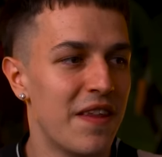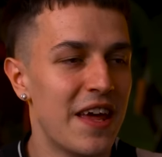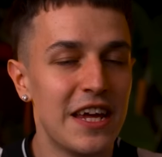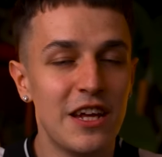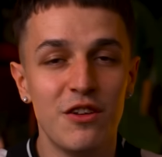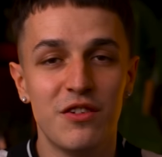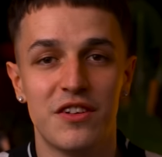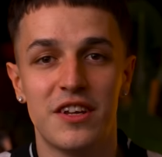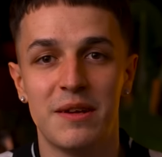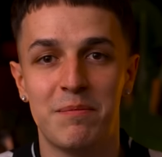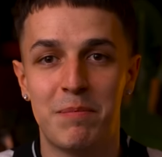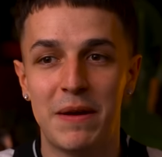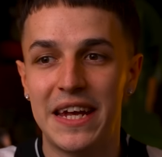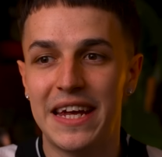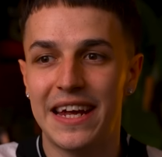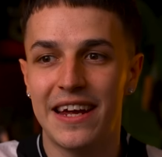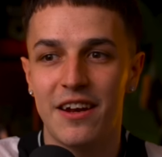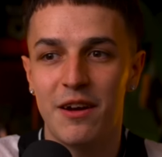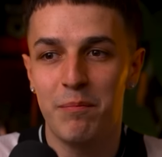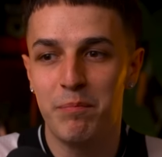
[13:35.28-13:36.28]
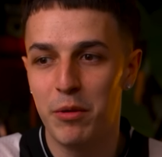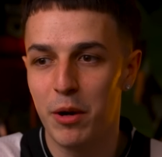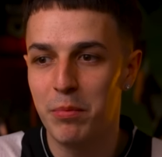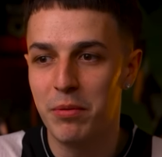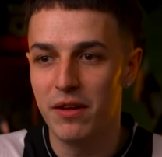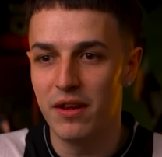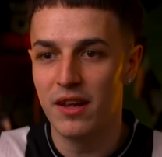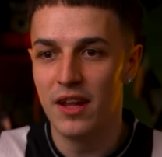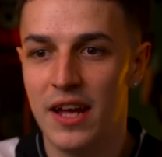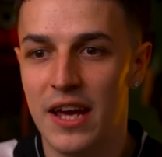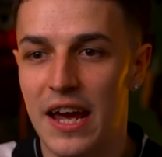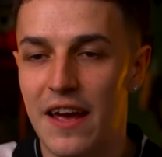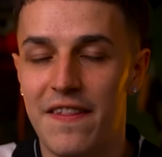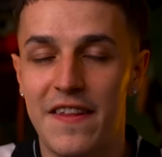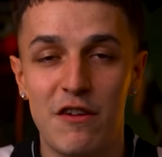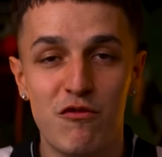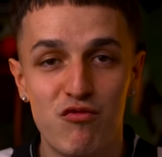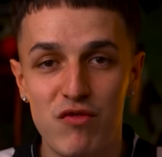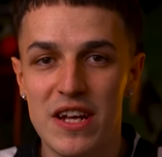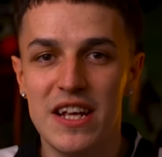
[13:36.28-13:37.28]
they're used to being in a bubble and
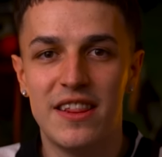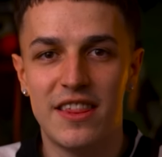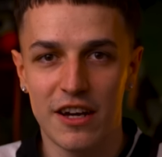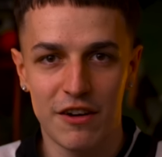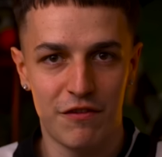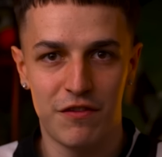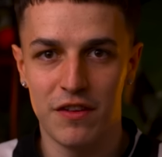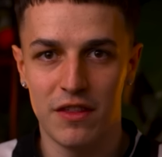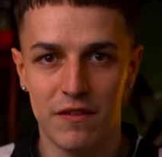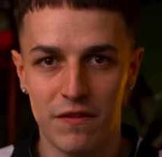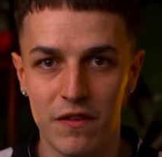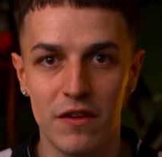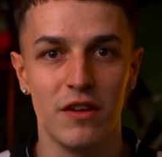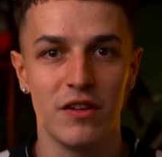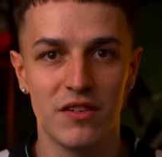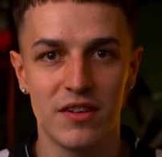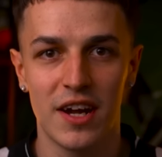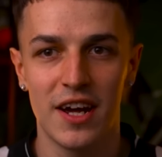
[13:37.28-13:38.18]
they read that for the first